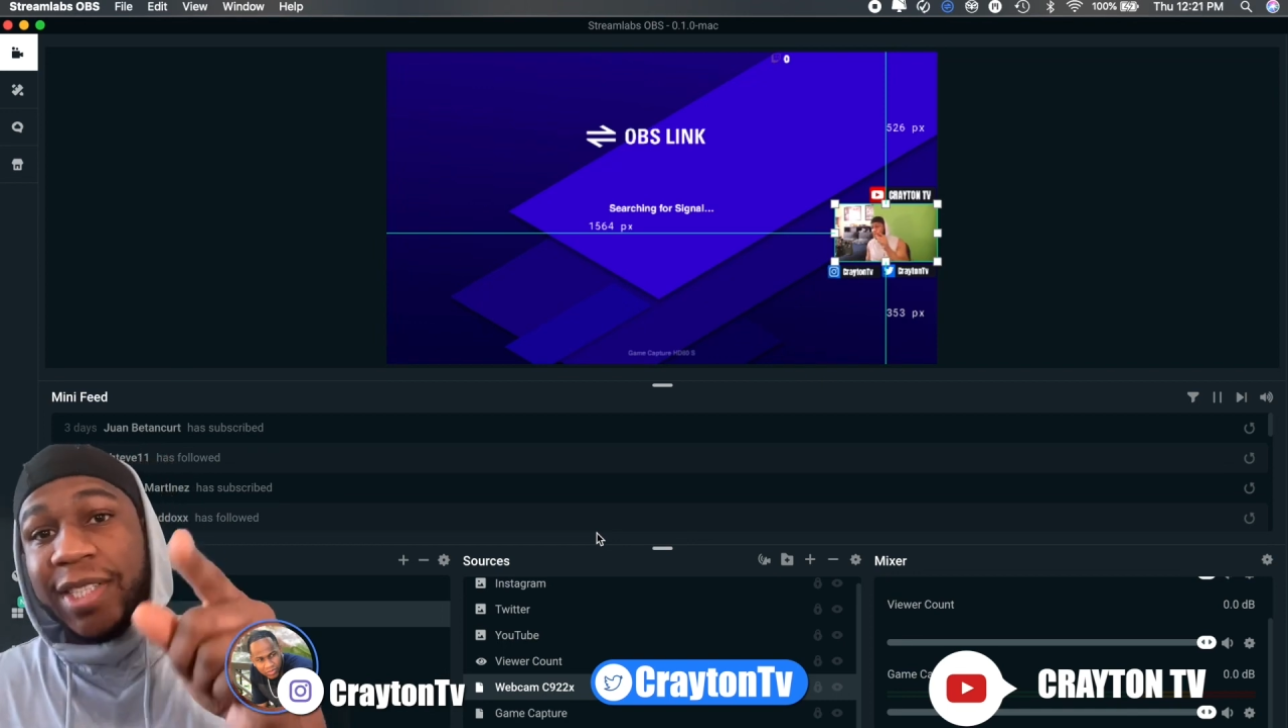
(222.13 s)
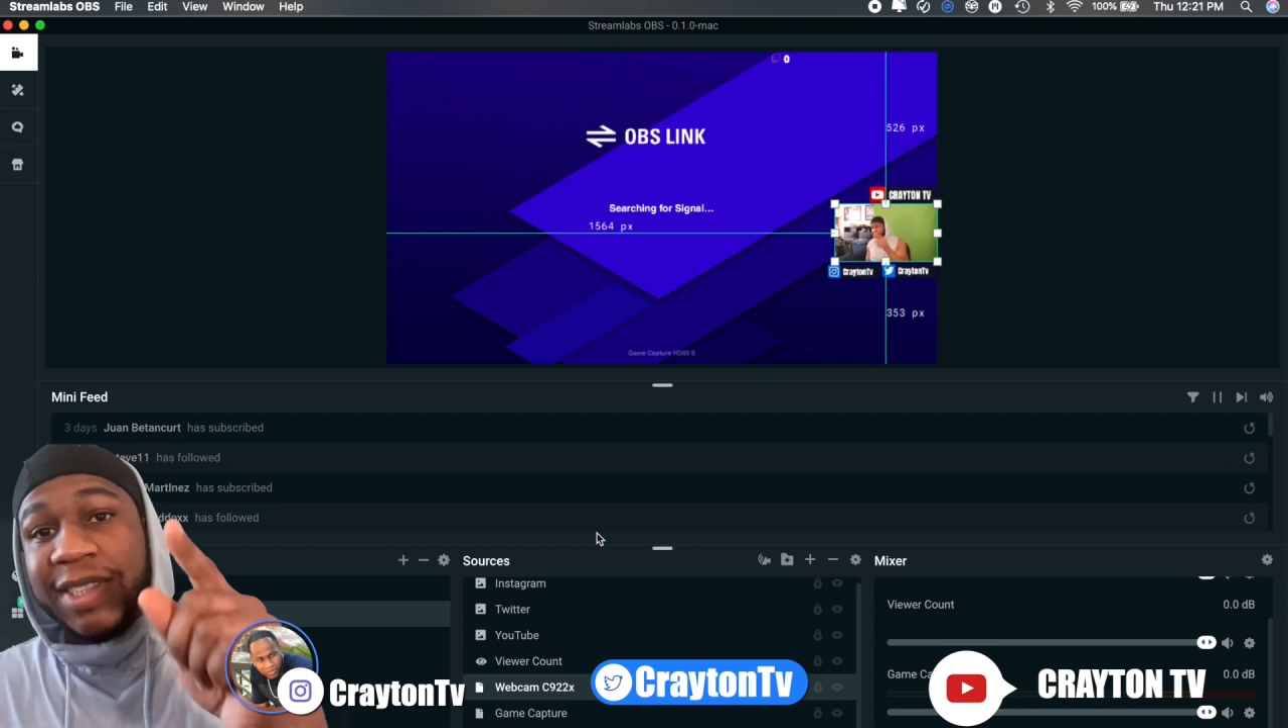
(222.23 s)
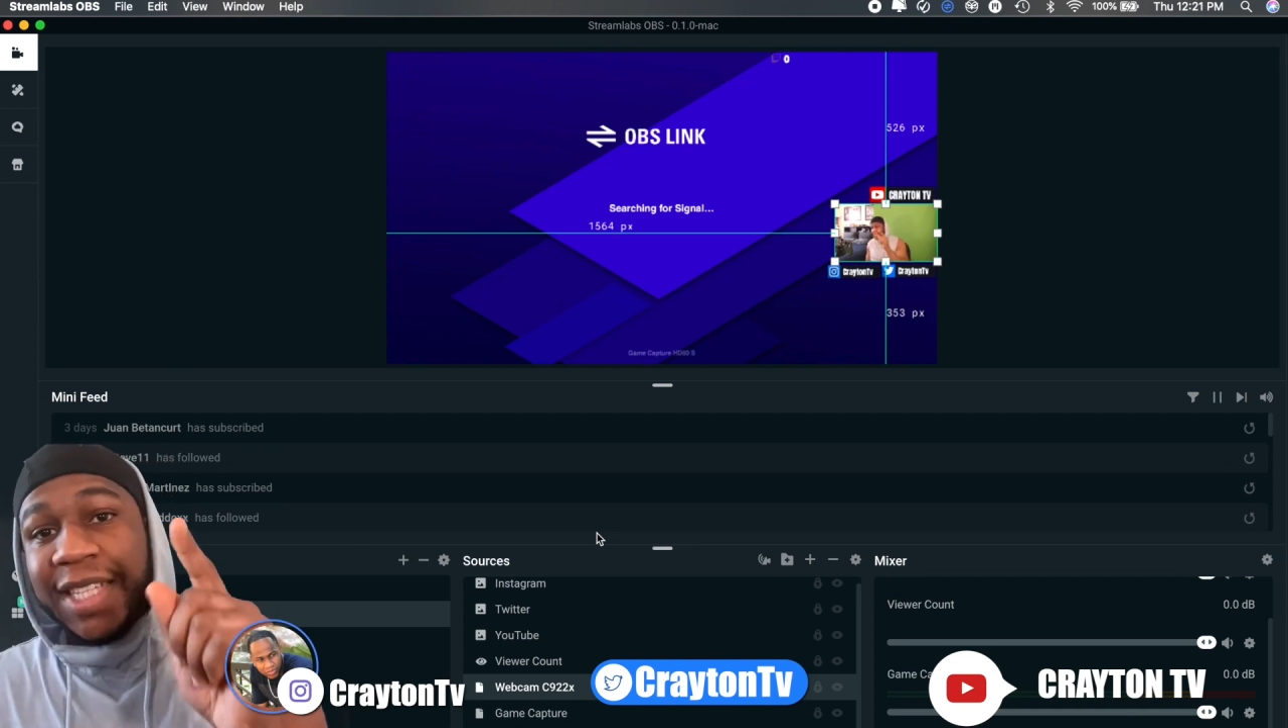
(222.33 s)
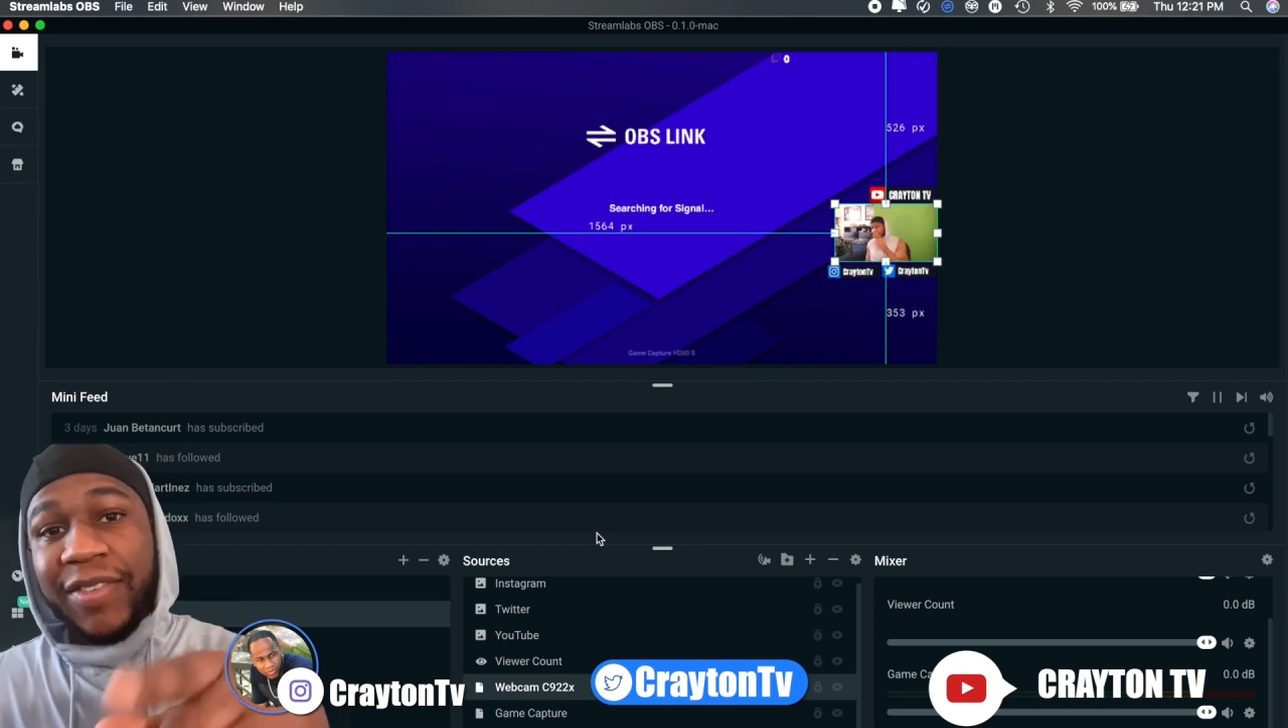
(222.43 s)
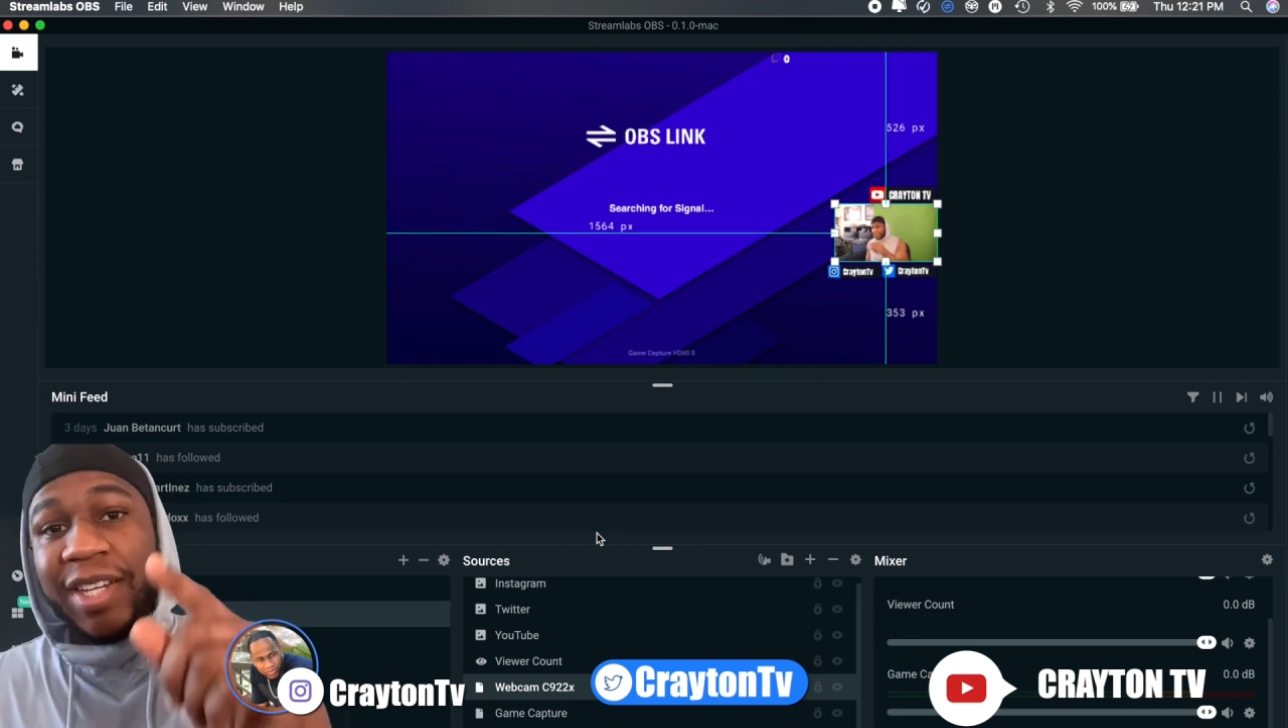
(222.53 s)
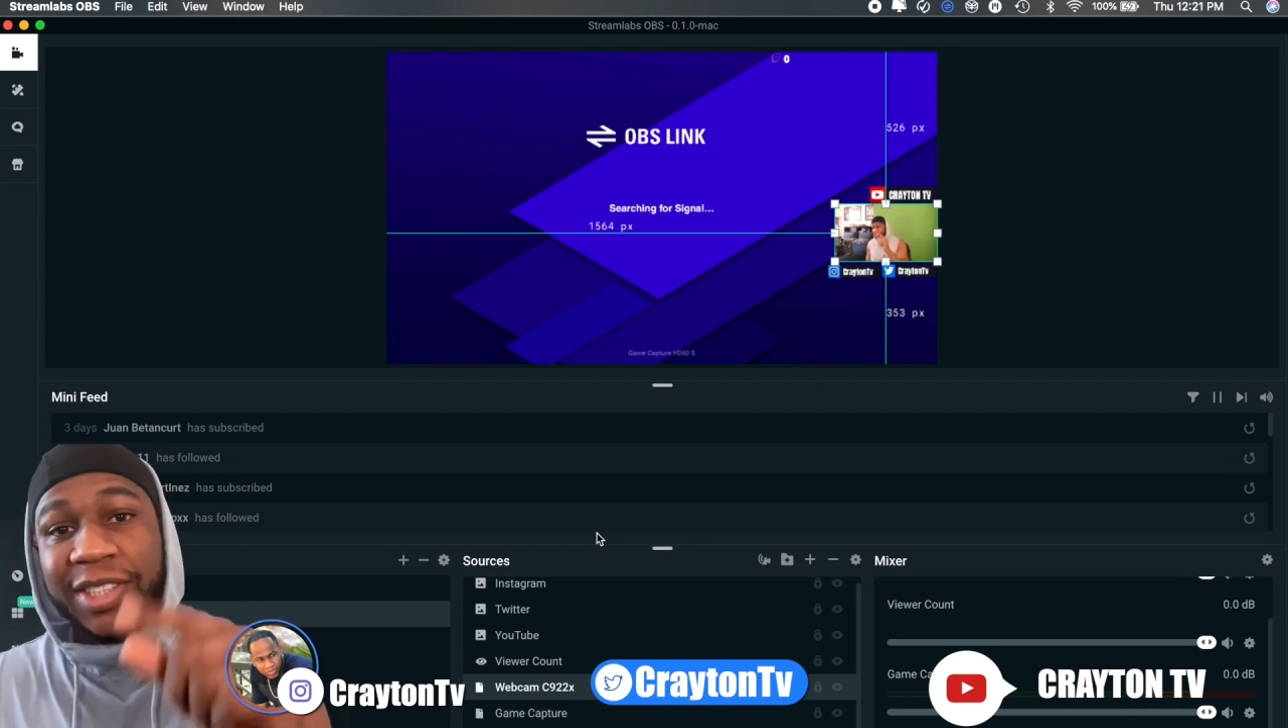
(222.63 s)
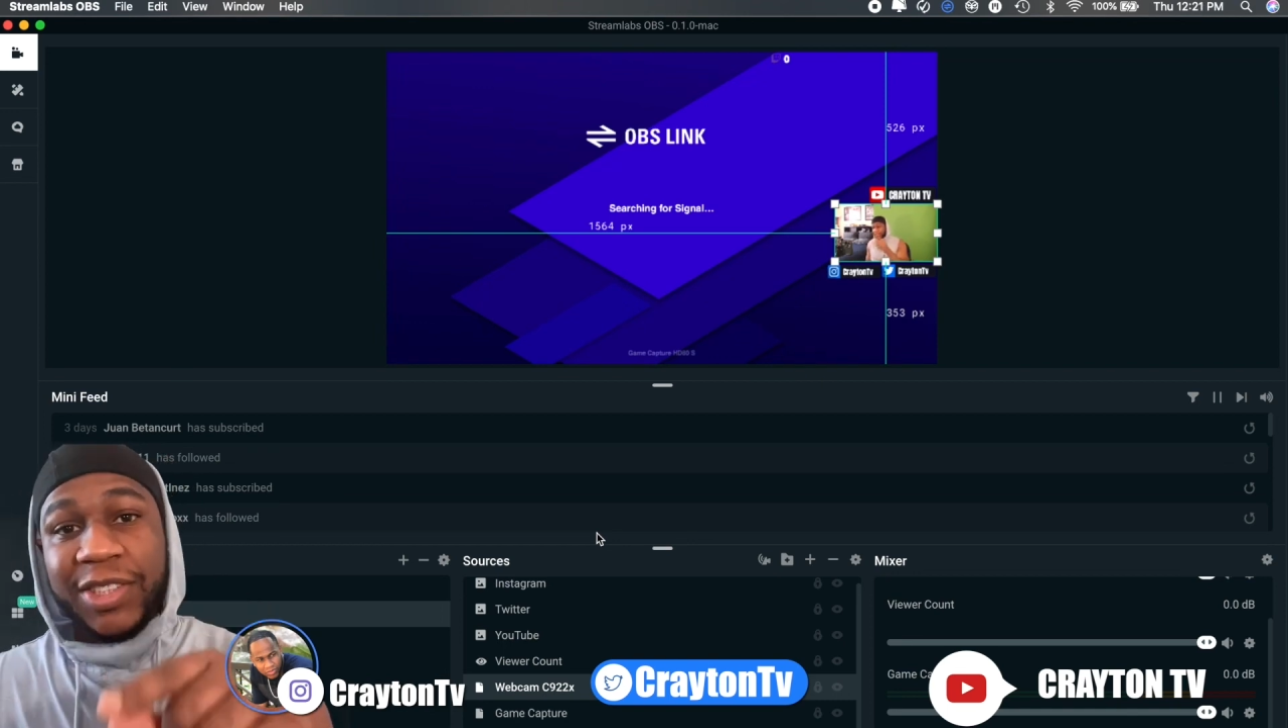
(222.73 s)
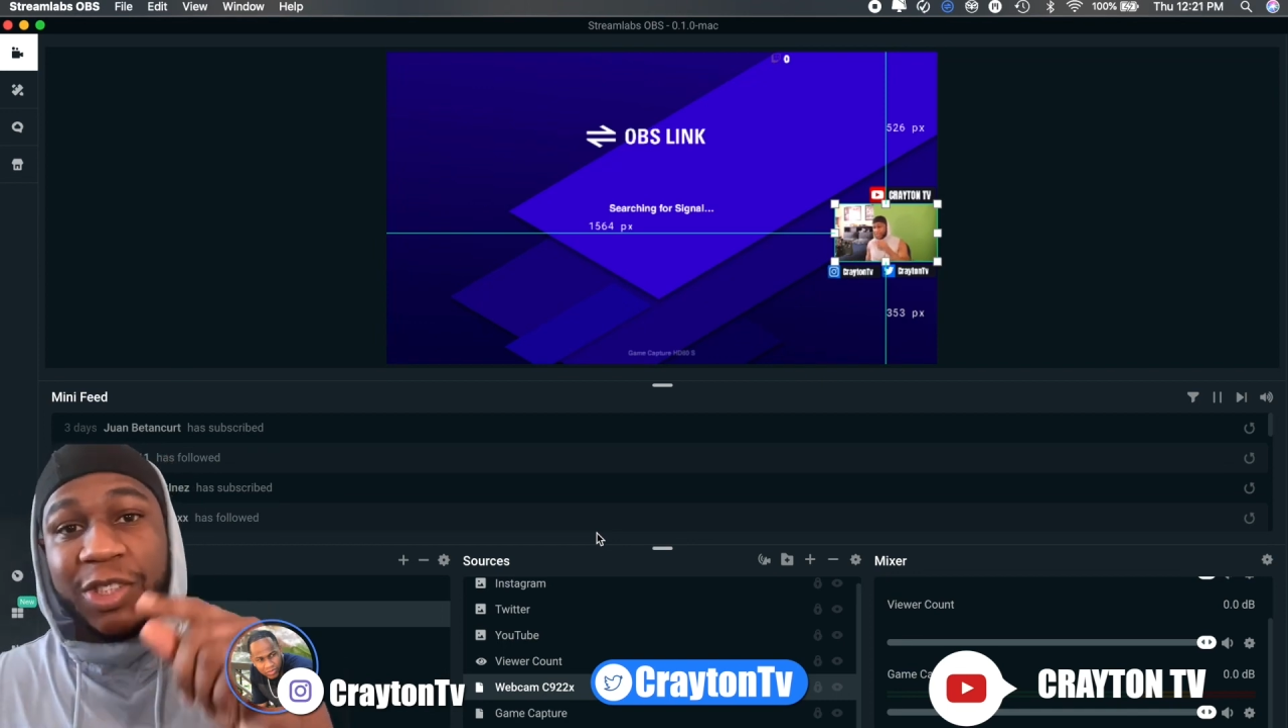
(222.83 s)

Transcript: to 700